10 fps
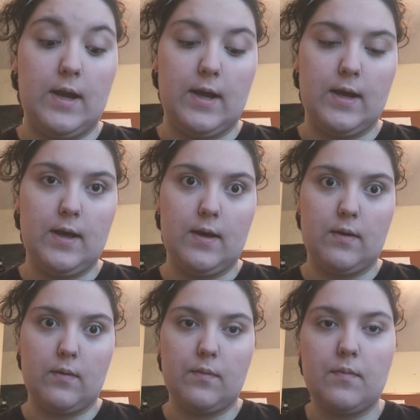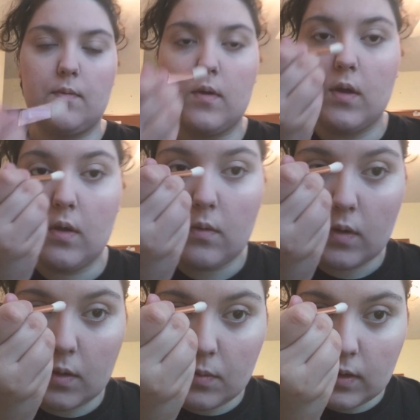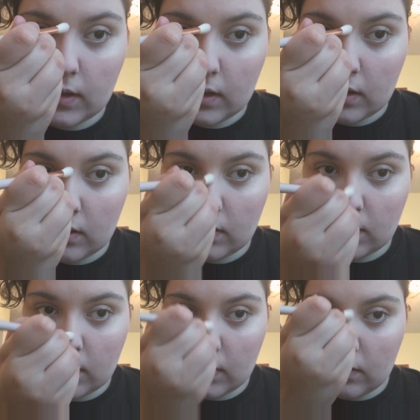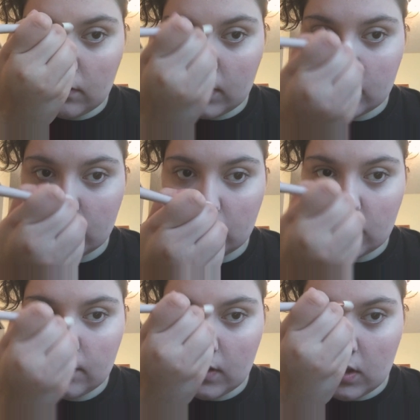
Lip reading: Now we're gonna put it like down the center of our